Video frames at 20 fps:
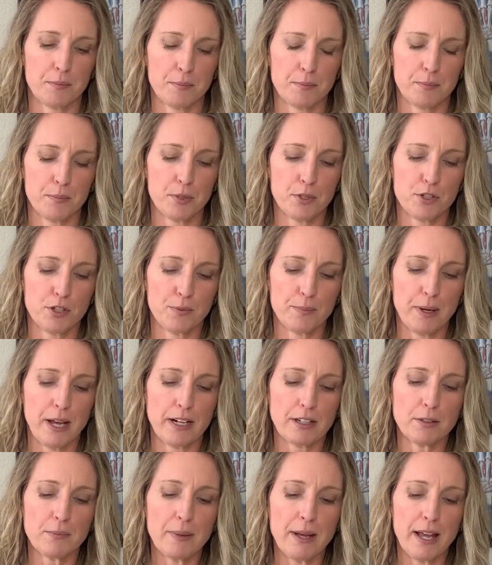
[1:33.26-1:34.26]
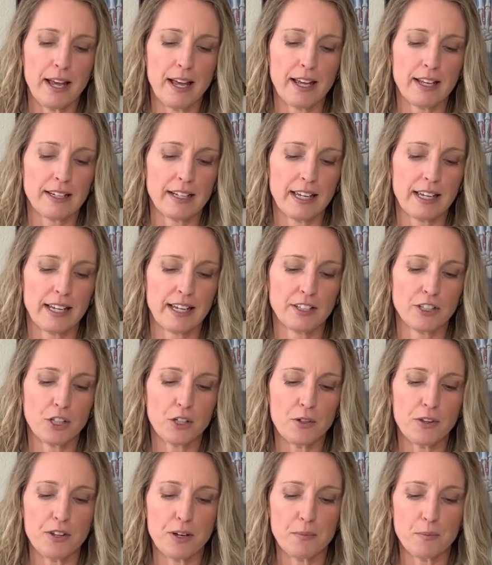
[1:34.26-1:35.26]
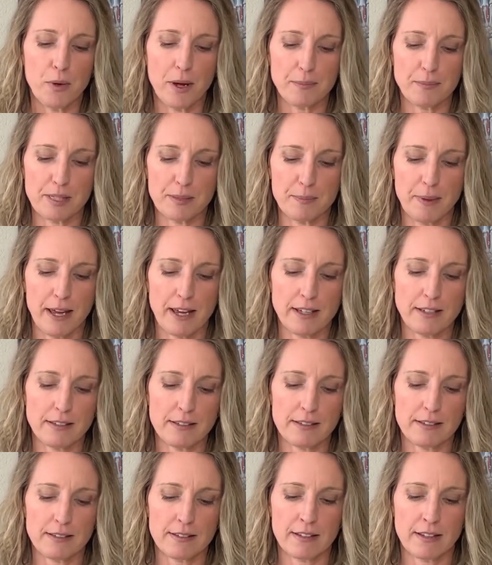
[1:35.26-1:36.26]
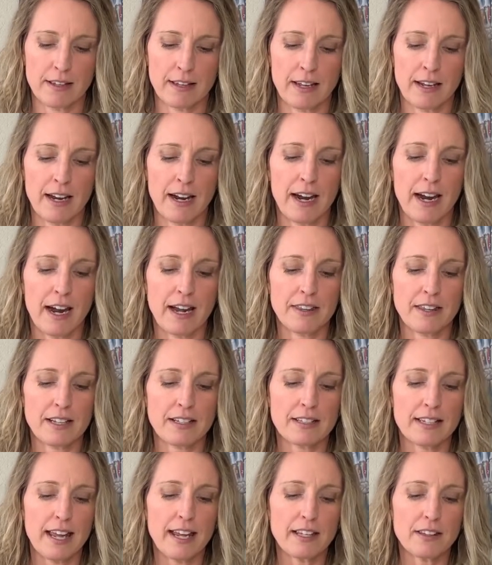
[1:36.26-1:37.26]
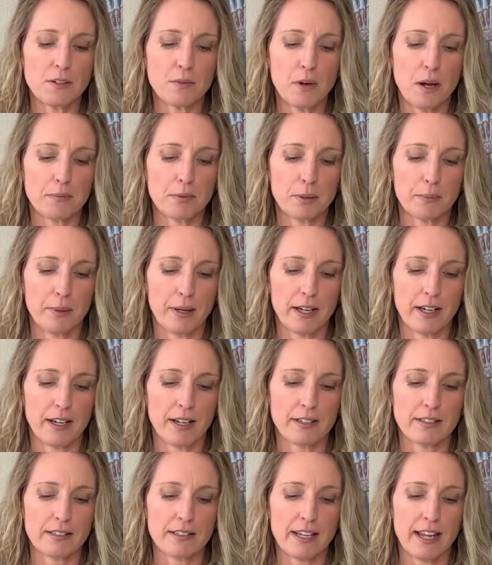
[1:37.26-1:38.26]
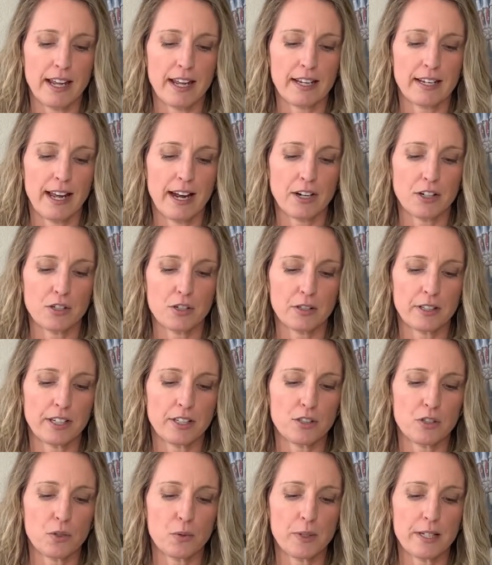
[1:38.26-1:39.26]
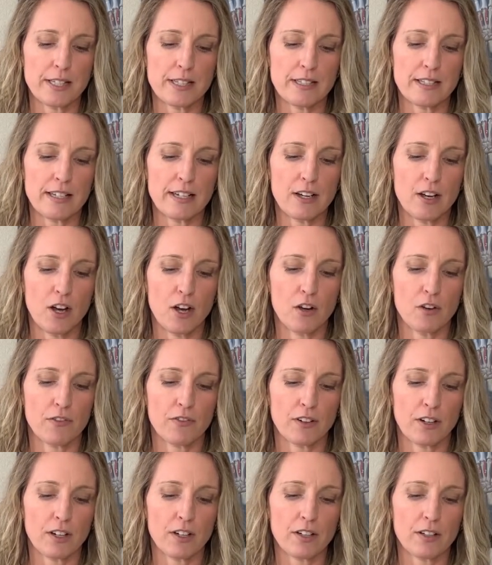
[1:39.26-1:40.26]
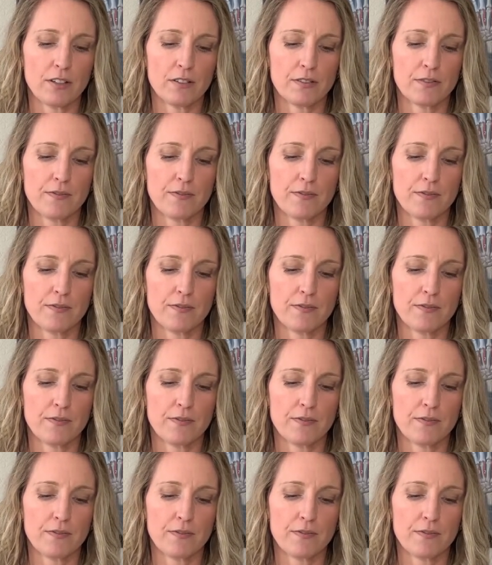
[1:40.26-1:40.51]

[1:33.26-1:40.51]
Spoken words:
put your pen or pen in your thumb web space, and then take the rubber band and actually twist it over